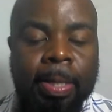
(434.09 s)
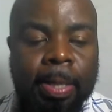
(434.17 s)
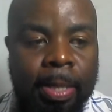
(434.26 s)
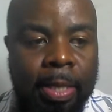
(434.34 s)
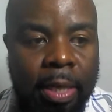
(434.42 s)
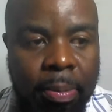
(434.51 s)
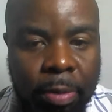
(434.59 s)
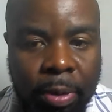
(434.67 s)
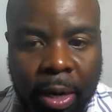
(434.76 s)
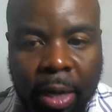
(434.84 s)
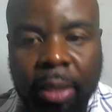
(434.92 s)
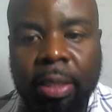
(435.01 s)

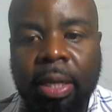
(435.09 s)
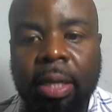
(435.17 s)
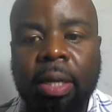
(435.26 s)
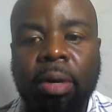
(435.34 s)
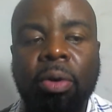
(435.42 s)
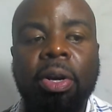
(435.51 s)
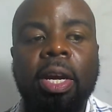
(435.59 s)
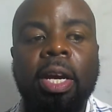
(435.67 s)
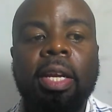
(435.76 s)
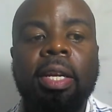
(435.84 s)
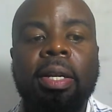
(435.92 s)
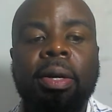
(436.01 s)
stimulants, cocaine.